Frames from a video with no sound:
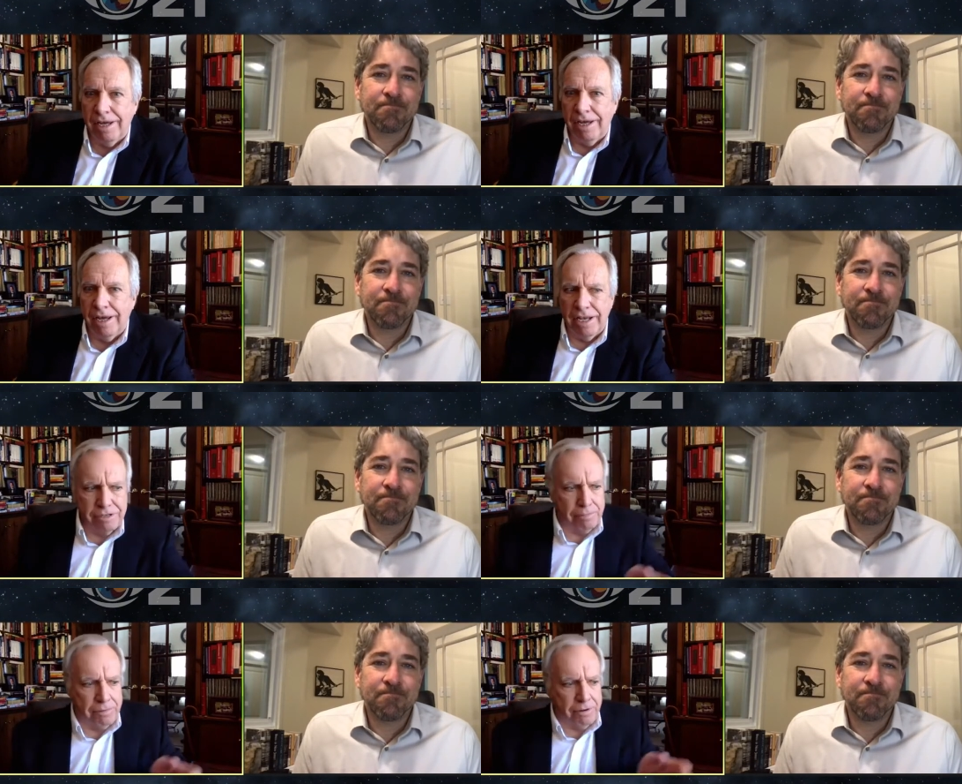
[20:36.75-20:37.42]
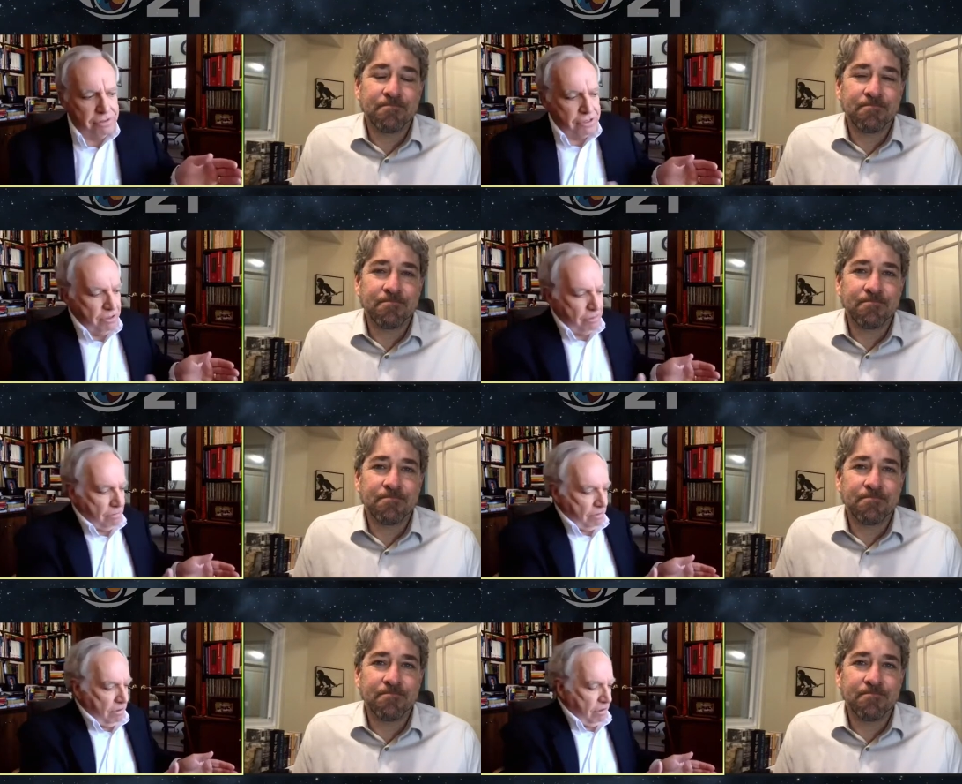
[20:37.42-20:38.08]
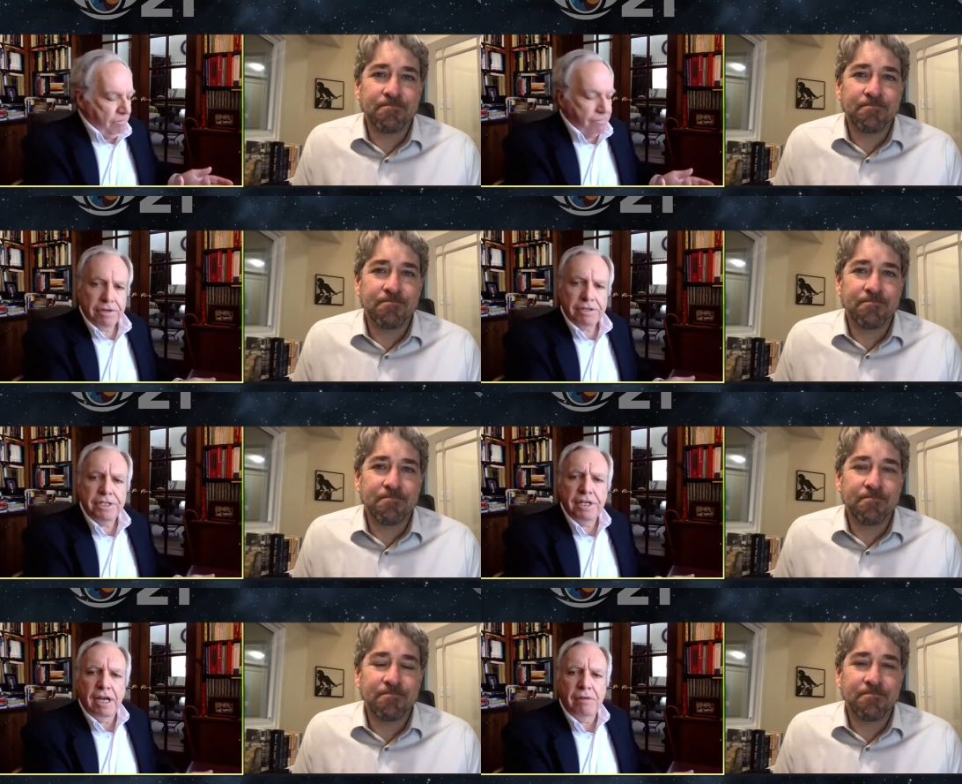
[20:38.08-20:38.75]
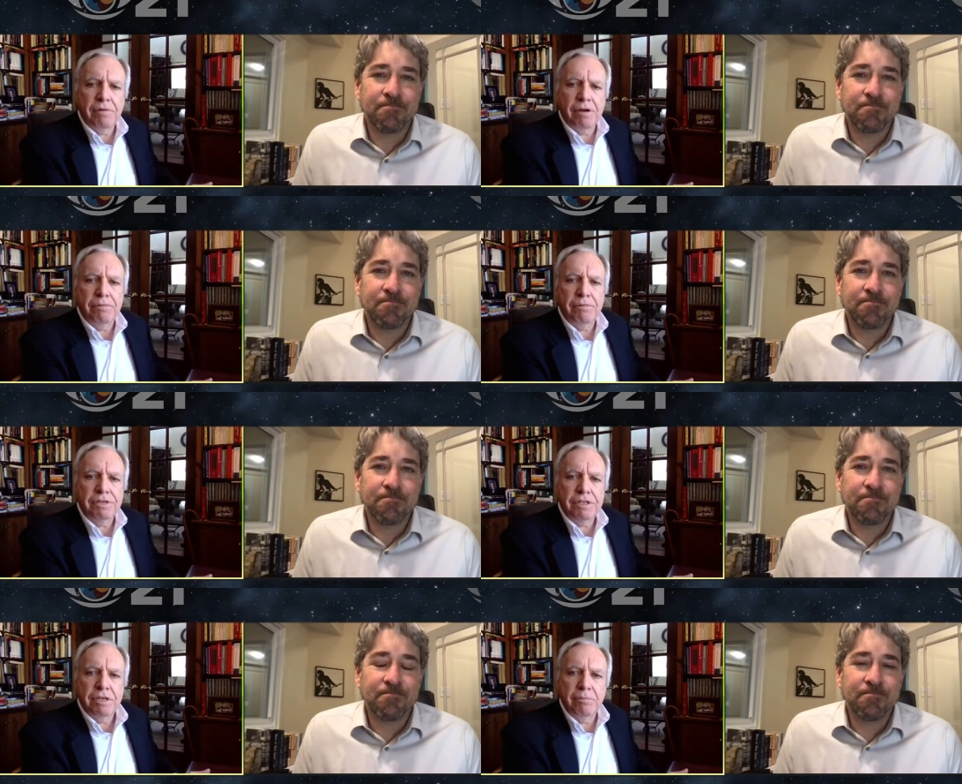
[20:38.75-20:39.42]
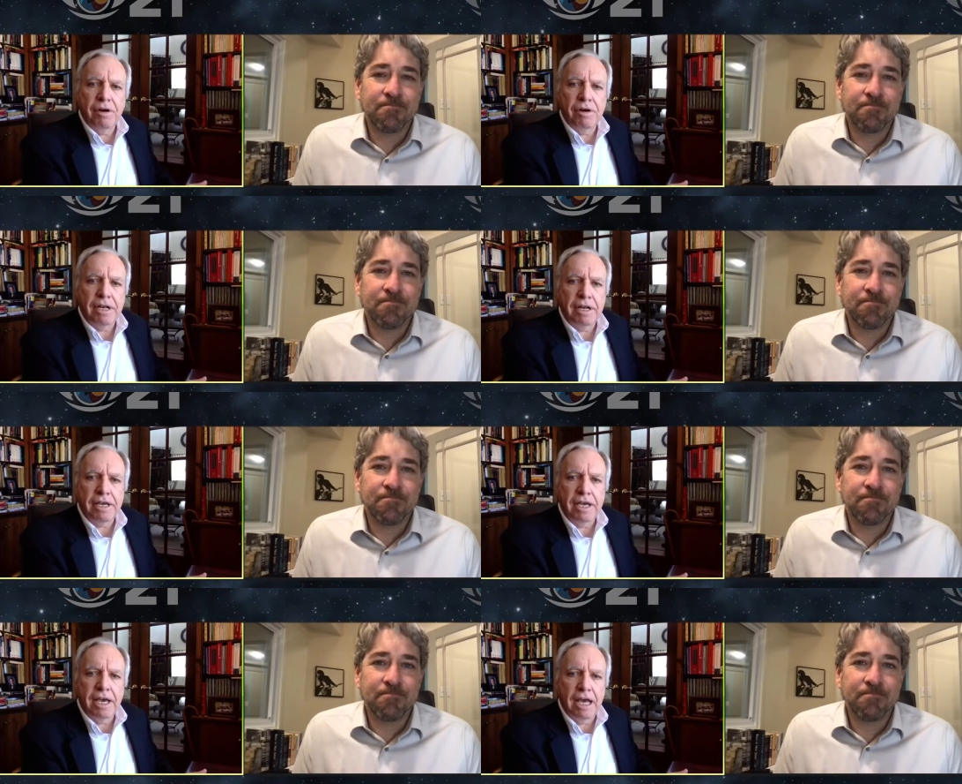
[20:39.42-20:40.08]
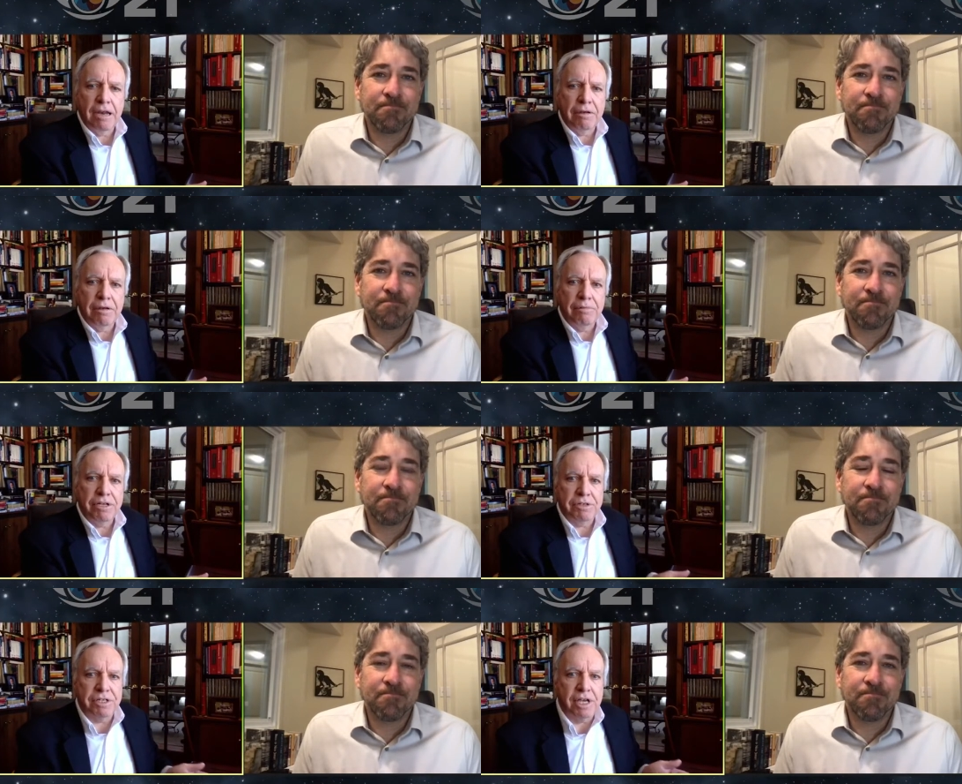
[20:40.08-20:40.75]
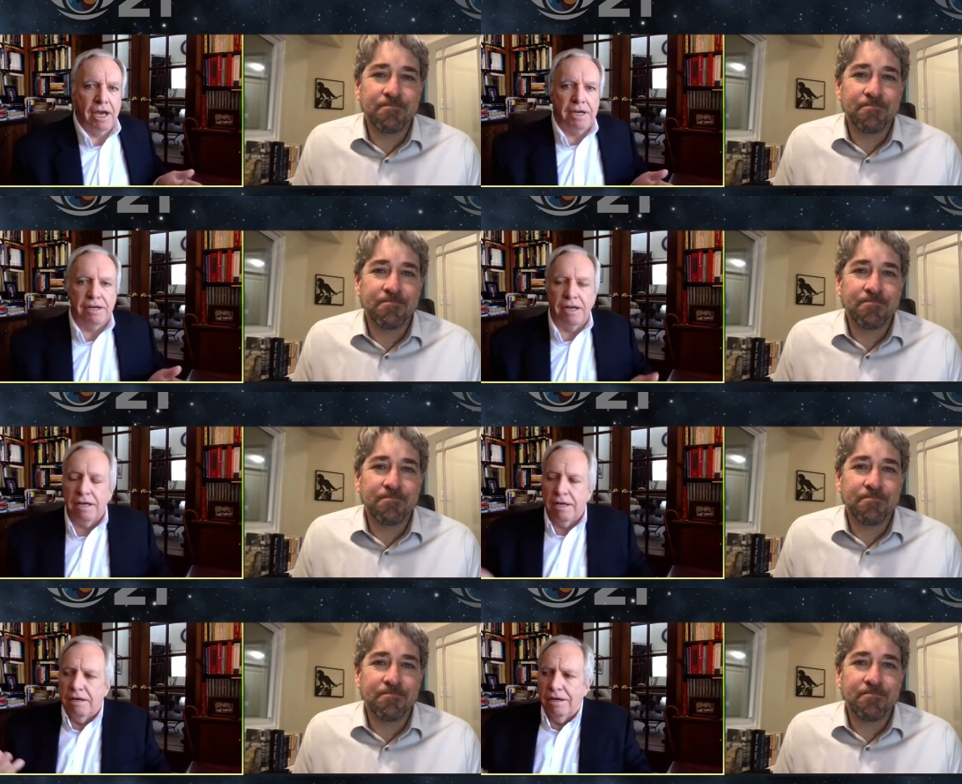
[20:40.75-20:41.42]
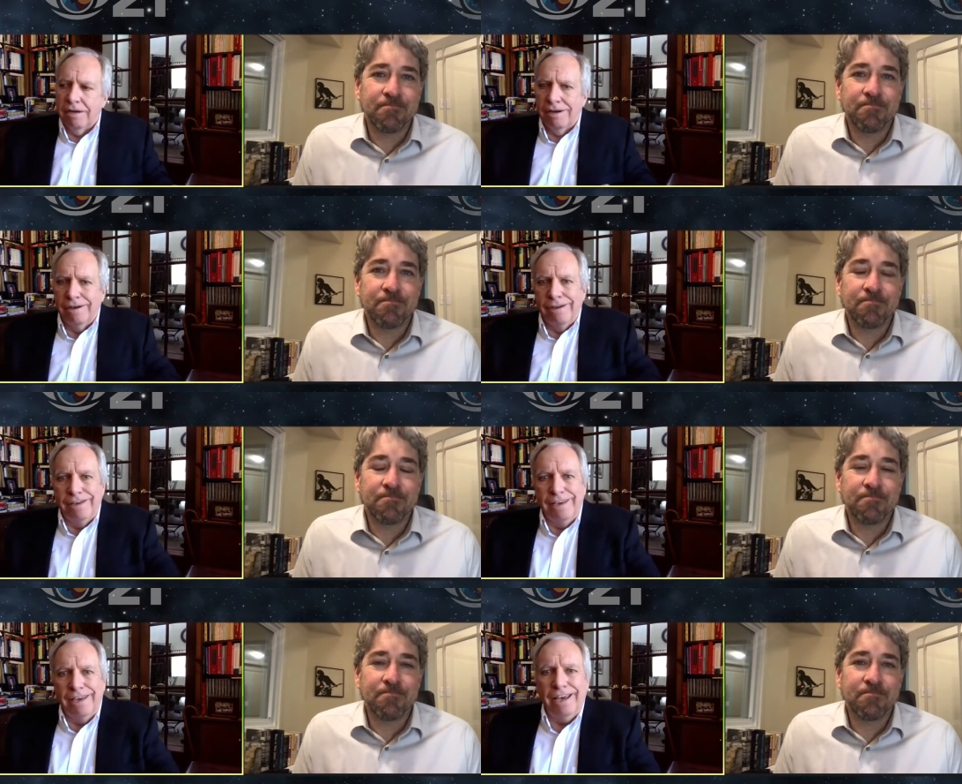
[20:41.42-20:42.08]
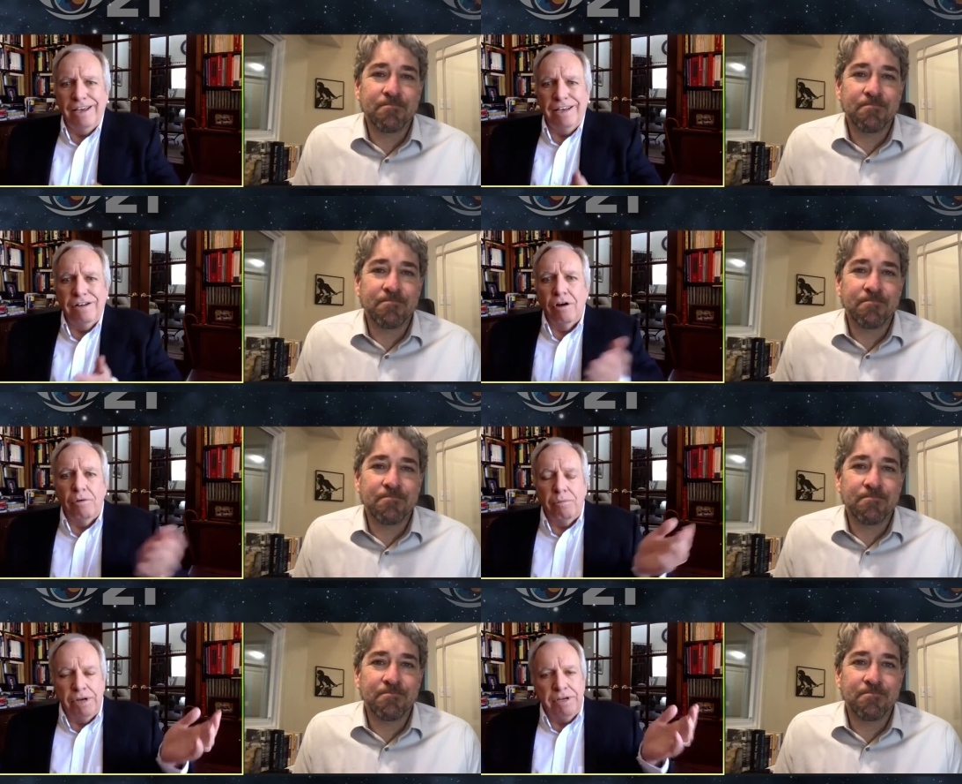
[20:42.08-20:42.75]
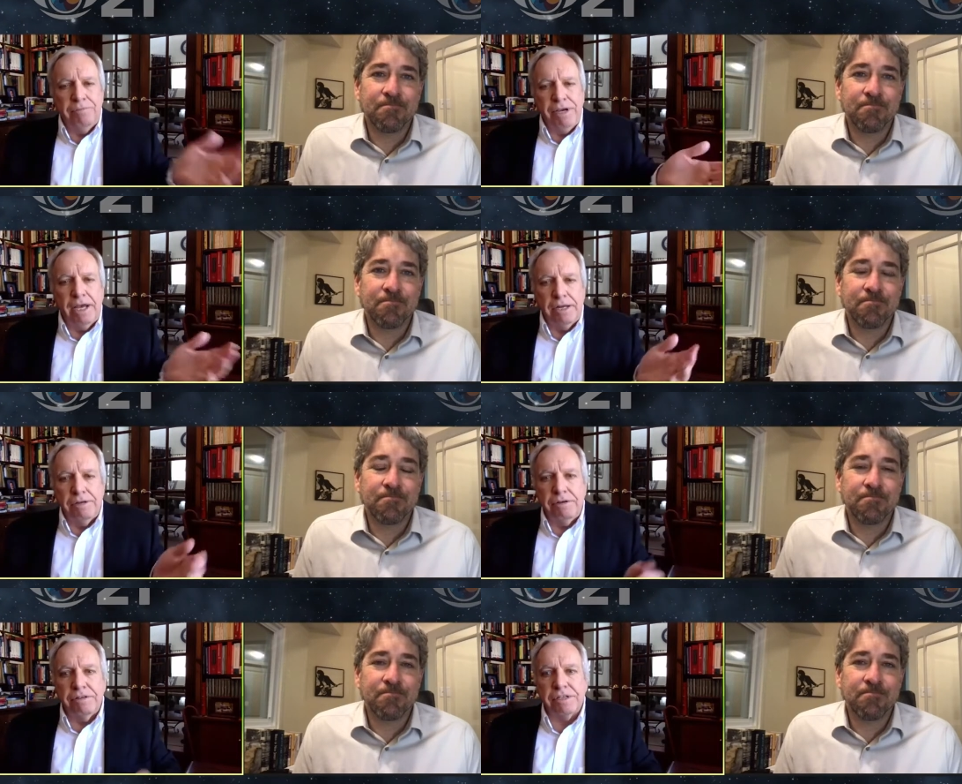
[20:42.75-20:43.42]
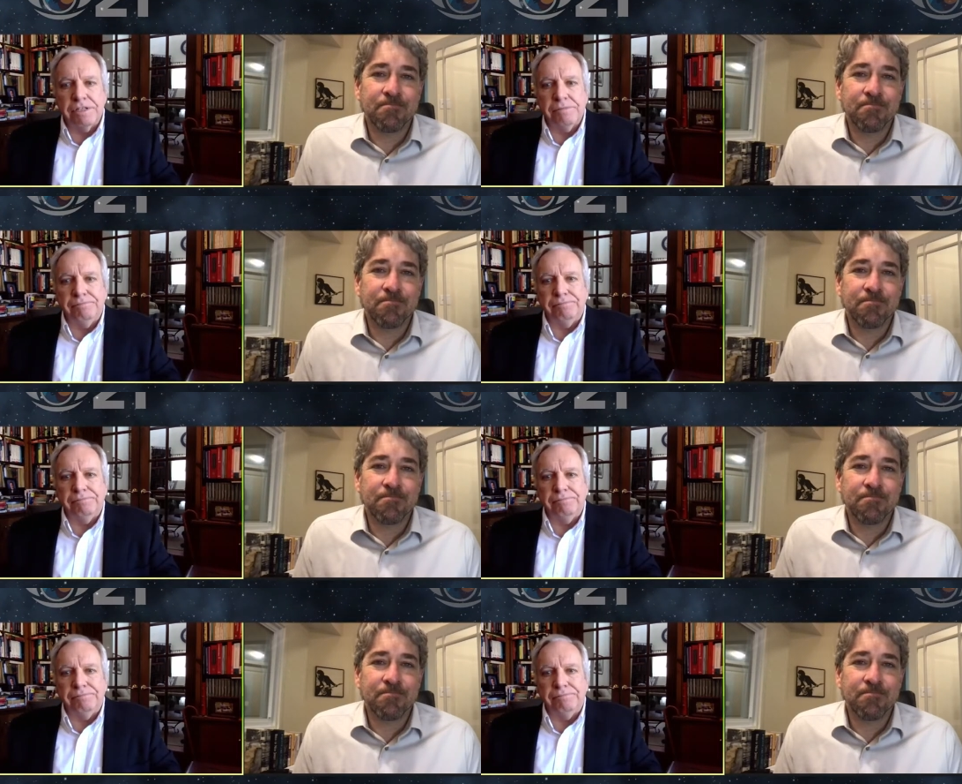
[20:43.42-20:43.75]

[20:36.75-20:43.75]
Speaker 1: As opposed to the first thing I read was the American Academy, which is kind of, yeah, you know, we, we got to do this.